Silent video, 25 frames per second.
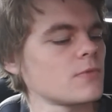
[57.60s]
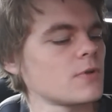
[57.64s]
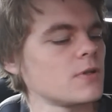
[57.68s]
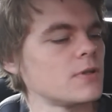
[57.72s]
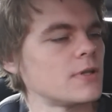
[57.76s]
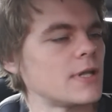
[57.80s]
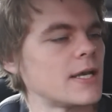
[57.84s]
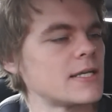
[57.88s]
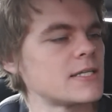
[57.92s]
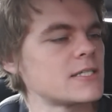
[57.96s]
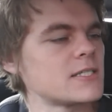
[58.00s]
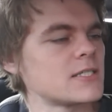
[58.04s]

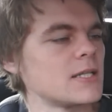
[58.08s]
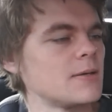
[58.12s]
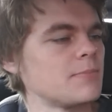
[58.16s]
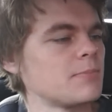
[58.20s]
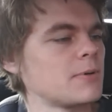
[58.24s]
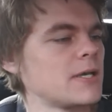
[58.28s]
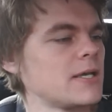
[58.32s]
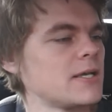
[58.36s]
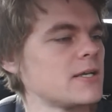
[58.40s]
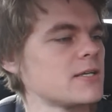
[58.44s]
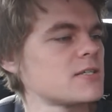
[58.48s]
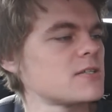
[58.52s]
Nice
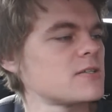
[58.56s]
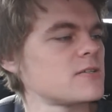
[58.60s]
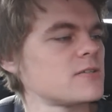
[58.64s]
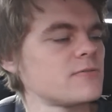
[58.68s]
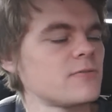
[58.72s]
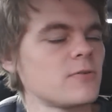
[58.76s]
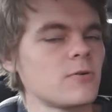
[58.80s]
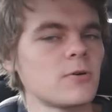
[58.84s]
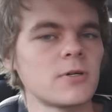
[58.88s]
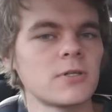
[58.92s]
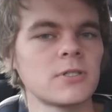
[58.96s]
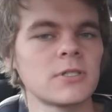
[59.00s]
slipcase
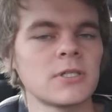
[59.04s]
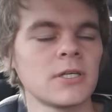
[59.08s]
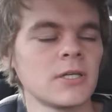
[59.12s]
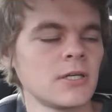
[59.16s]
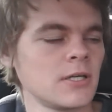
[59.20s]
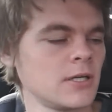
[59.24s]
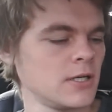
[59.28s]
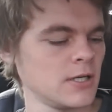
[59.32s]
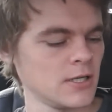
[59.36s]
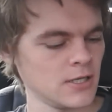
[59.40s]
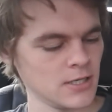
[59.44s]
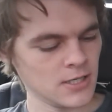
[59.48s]
for it.
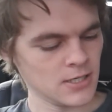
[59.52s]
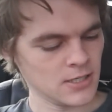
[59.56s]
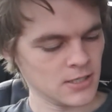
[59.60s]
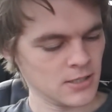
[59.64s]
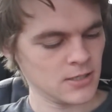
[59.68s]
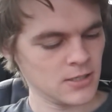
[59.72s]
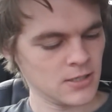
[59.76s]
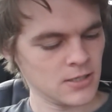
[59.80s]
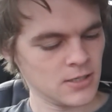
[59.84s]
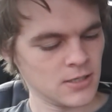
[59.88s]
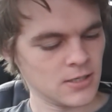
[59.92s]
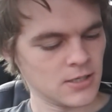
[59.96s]

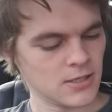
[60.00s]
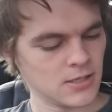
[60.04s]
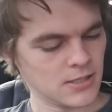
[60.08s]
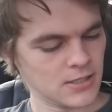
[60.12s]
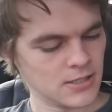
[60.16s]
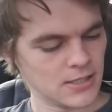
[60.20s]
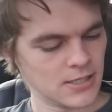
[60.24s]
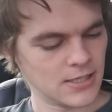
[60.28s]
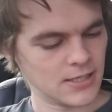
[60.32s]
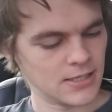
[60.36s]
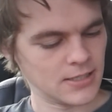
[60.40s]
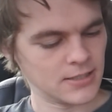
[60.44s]

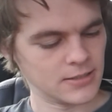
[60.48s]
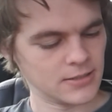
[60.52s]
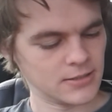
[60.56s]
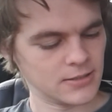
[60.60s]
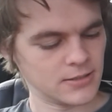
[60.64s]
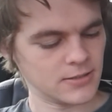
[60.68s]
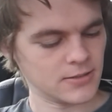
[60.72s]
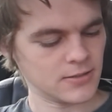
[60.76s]
And